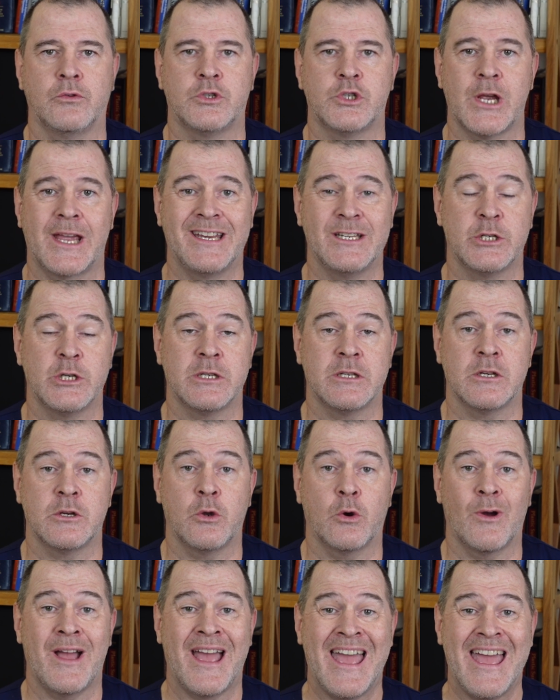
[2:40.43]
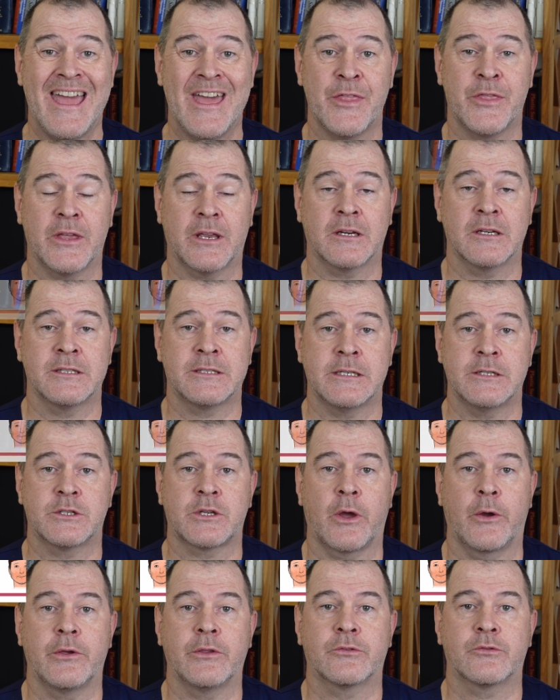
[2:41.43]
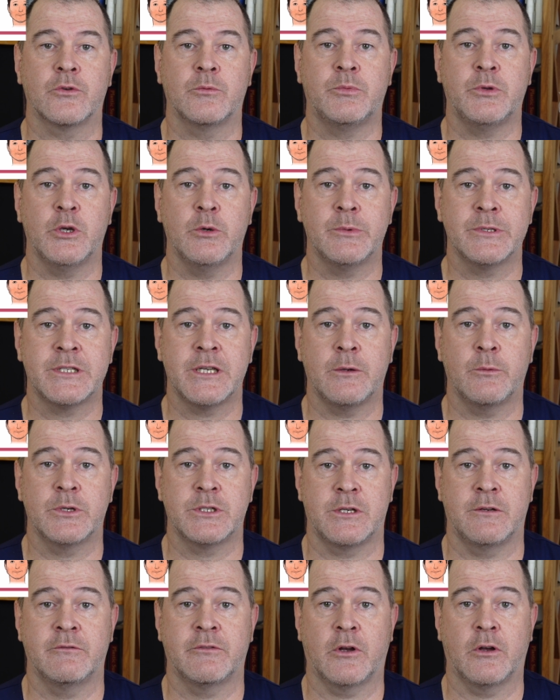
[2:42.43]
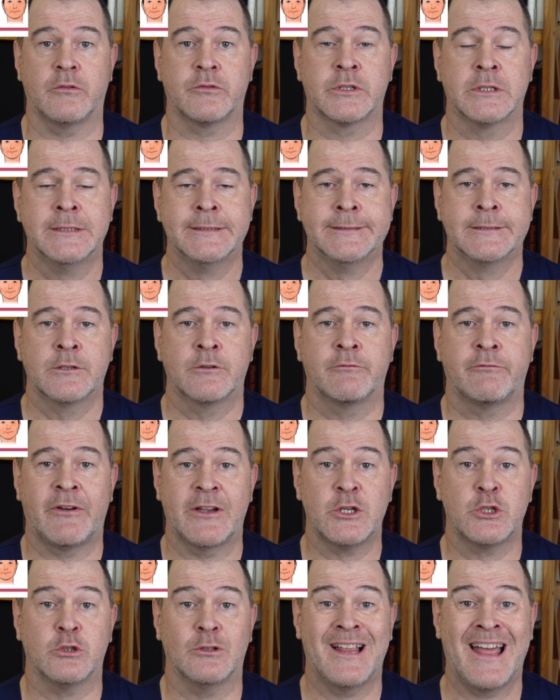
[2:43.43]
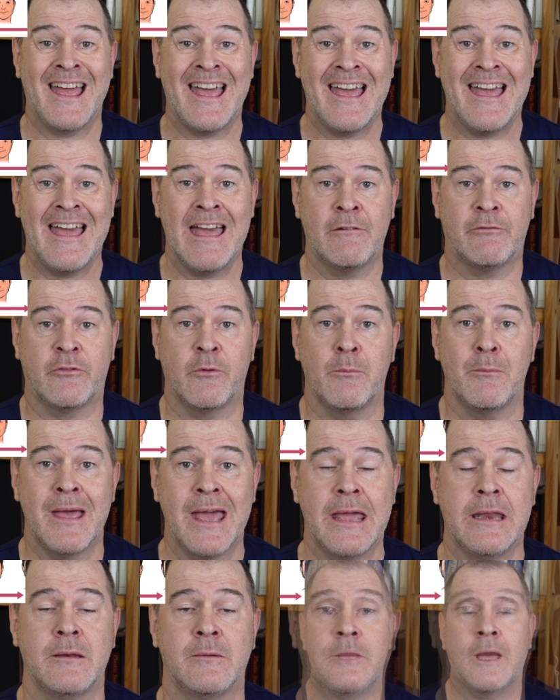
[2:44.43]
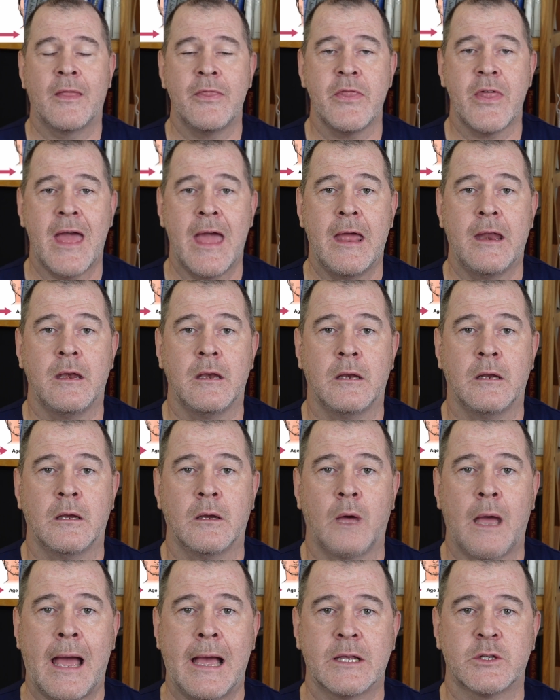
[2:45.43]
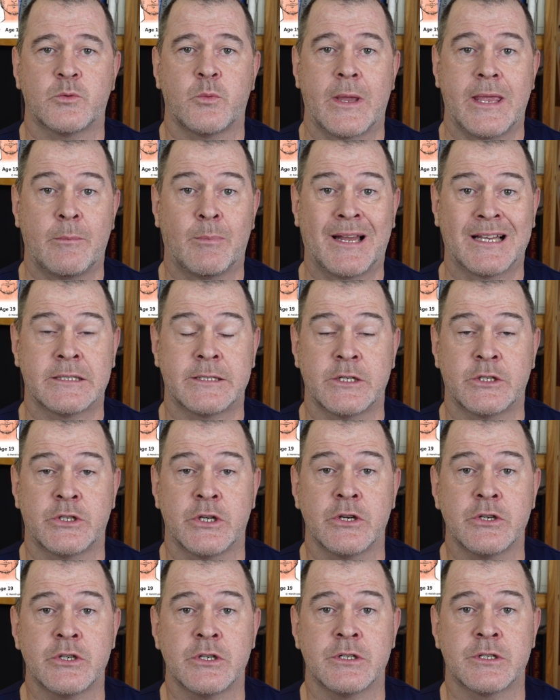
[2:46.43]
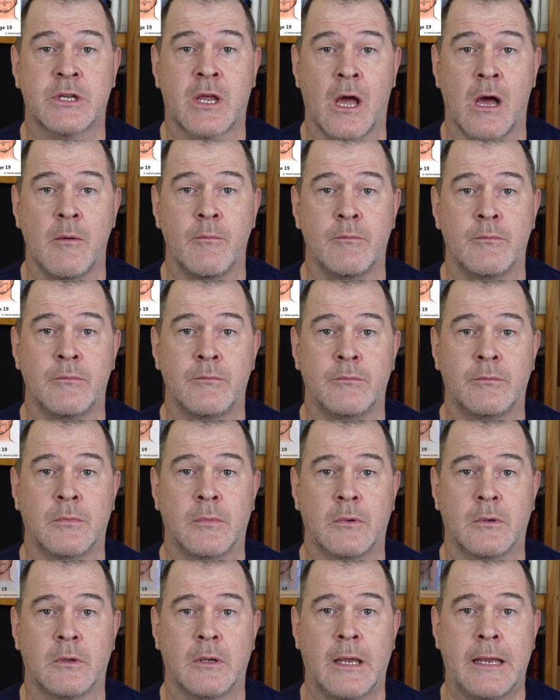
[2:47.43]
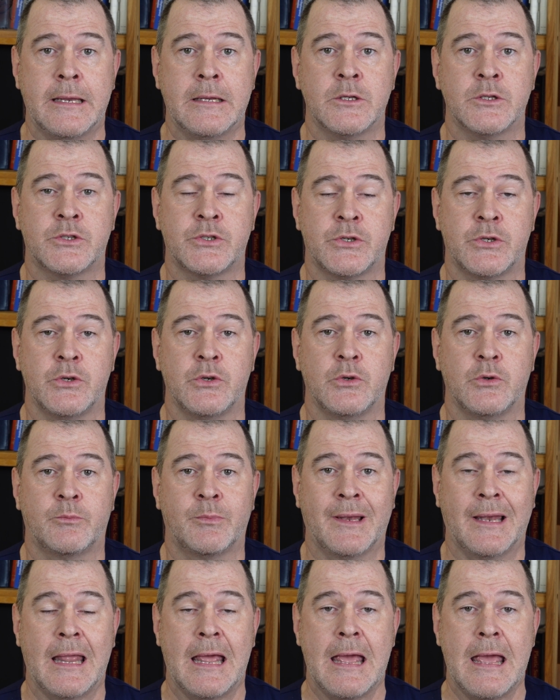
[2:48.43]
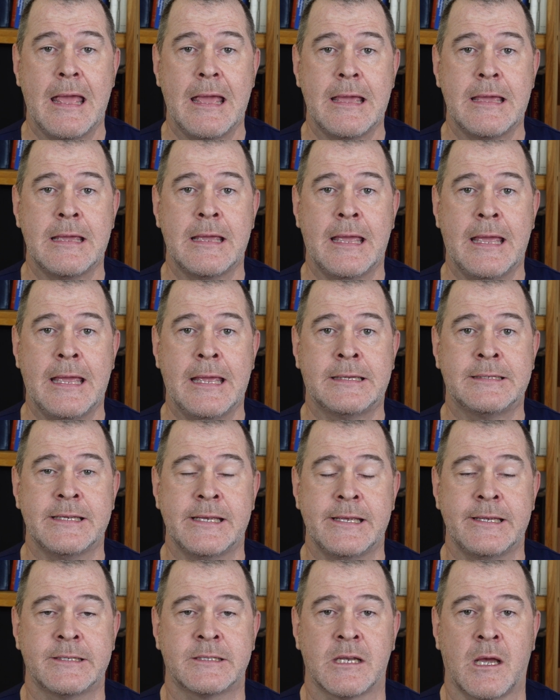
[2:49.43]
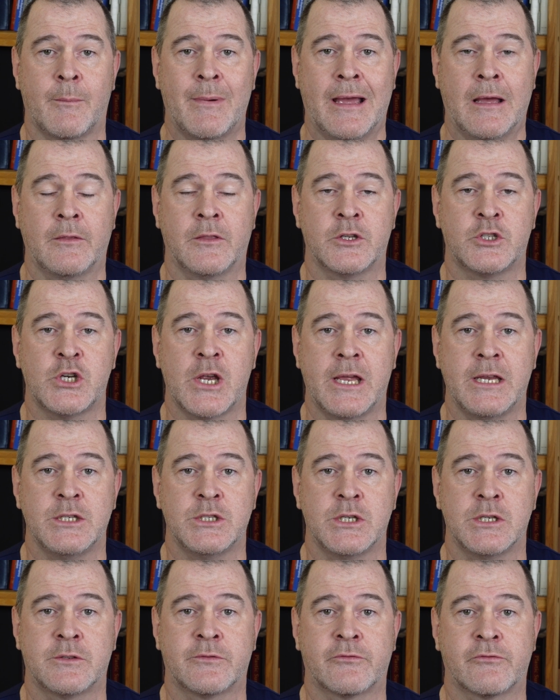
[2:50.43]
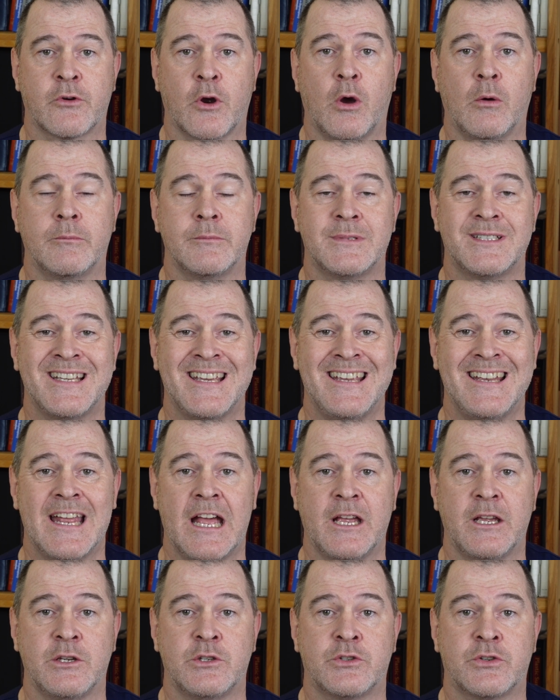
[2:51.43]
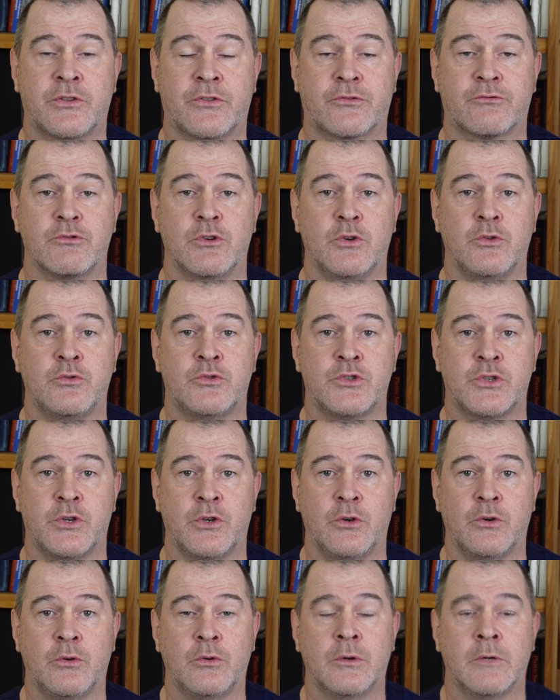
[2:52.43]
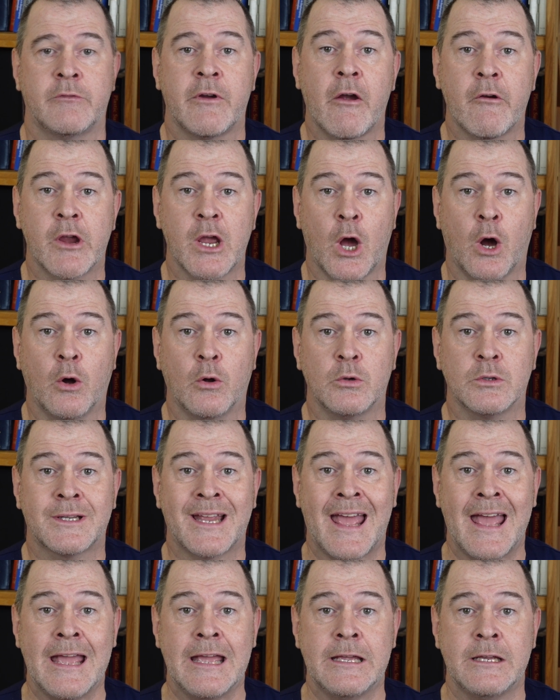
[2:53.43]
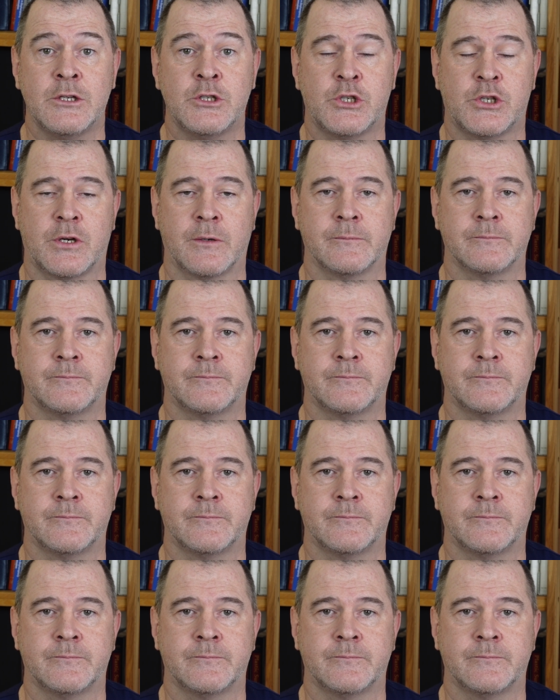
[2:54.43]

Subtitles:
changes in your hair thickness. It's going through puberty, which involves facial hair for men. And then as we plastic surgeons come into play, it is about the changes from teenage through to very old age.